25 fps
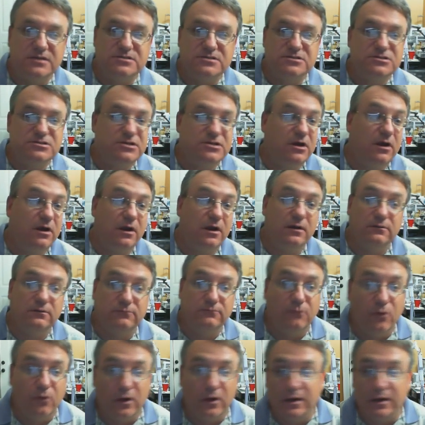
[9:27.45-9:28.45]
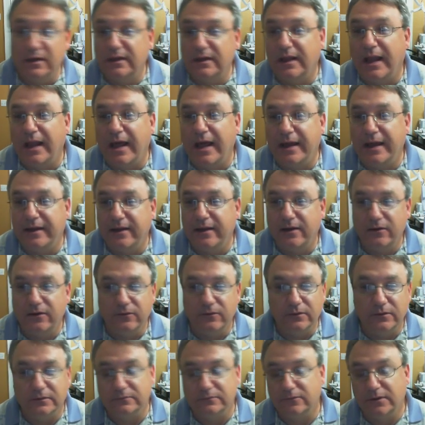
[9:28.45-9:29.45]
and sharing what little I
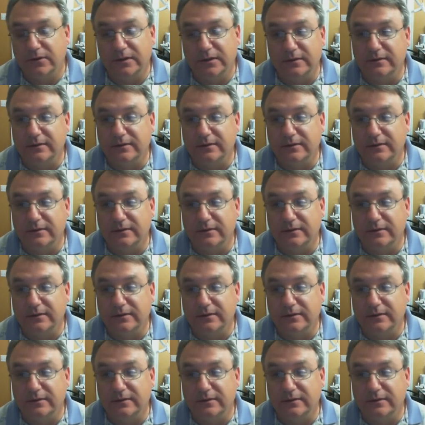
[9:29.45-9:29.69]
know and what